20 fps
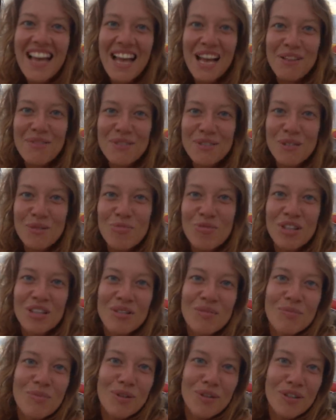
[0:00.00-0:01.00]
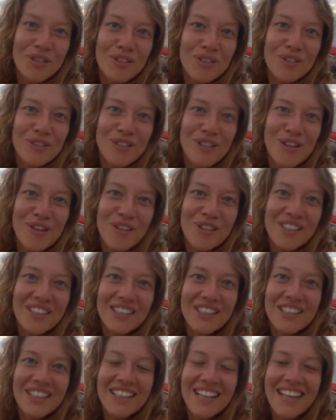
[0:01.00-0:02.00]
have someone on board who's
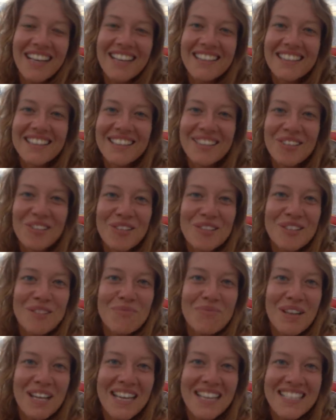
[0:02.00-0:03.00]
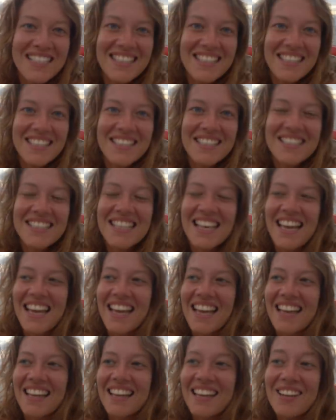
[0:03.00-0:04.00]
local and he knows the places,
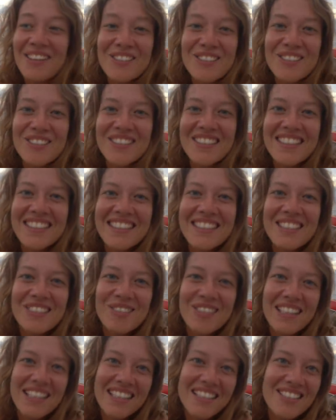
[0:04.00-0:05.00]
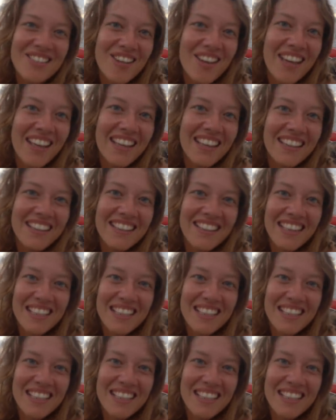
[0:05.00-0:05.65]
and I also think he's really enjoying it.